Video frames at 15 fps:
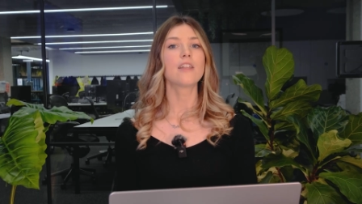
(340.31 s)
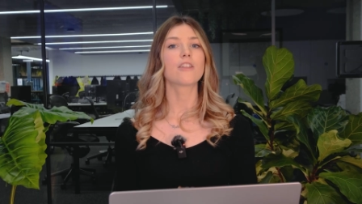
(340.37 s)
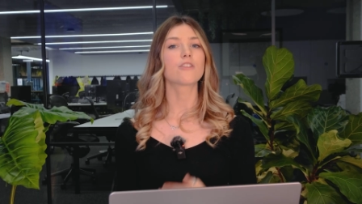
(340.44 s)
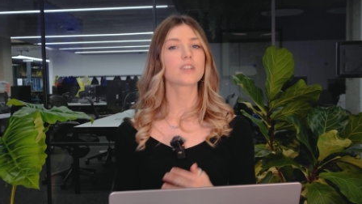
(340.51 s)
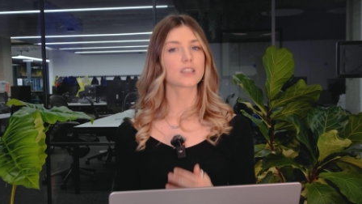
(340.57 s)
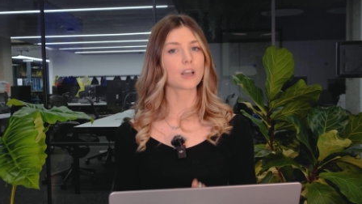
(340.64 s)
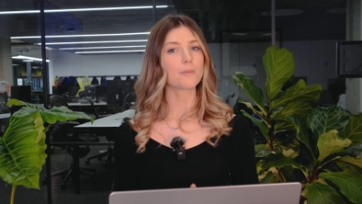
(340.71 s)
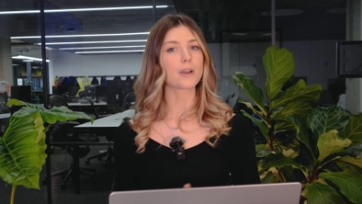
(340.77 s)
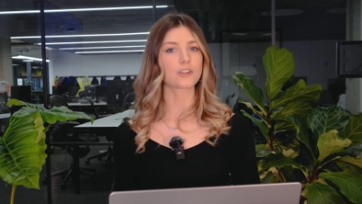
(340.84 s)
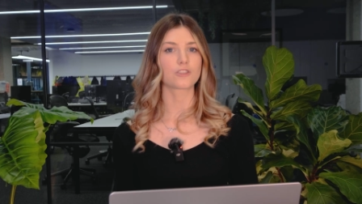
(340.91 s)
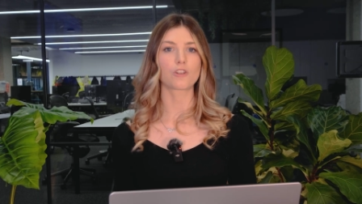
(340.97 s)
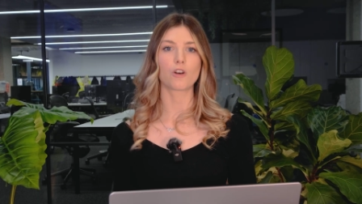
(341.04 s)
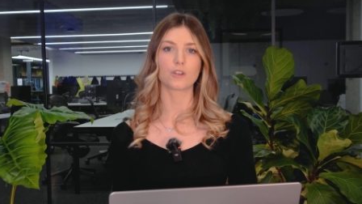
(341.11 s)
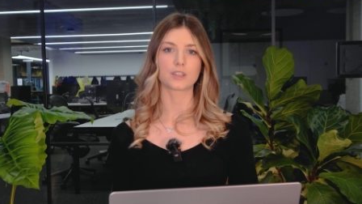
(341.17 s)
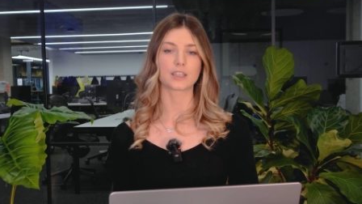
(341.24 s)
there are some extra
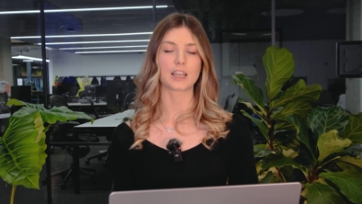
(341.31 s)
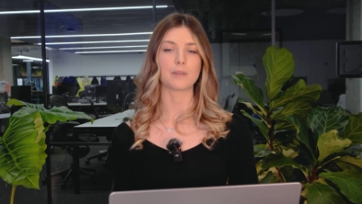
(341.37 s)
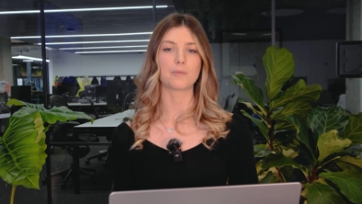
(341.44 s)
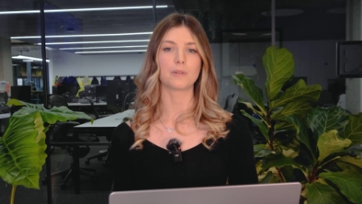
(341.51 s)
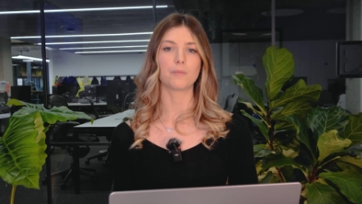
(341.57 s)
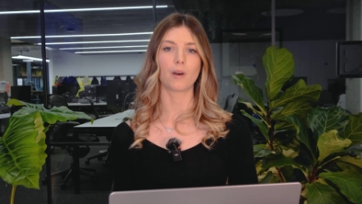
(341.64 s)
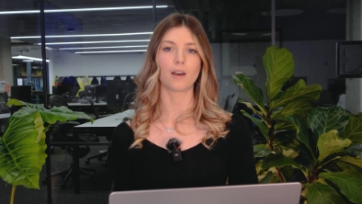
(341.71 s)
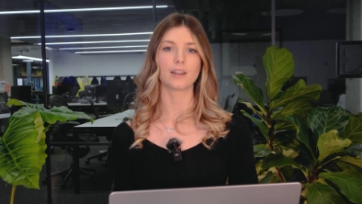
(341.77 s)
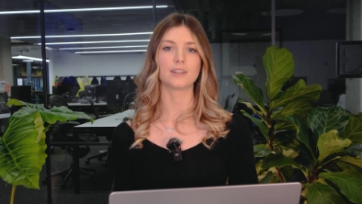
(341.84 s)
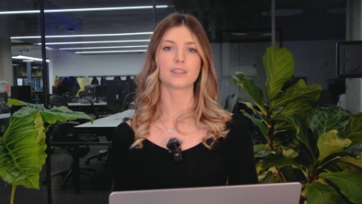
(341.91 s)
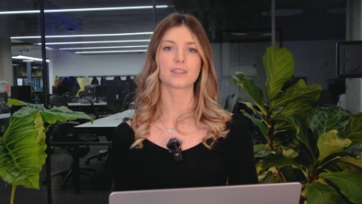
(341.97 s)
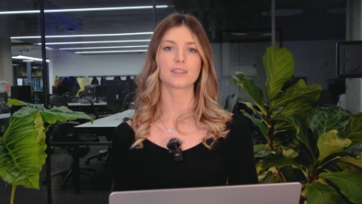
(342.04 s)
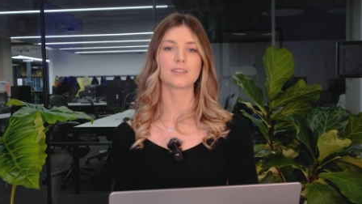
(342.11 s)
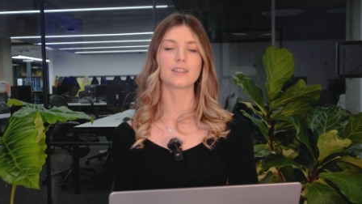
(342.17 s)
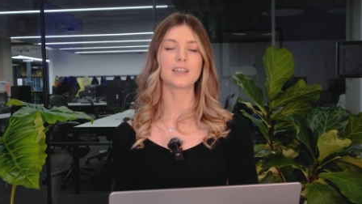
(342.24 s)
costs to keep in
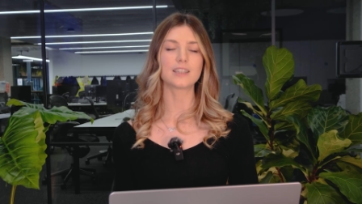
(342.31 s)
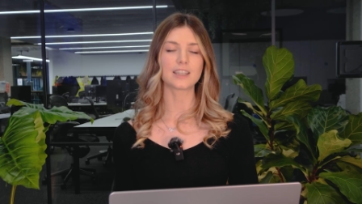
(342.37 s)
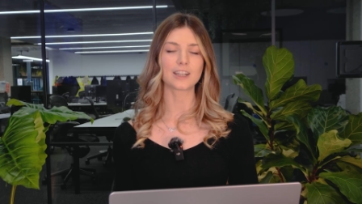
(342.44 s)
mind. These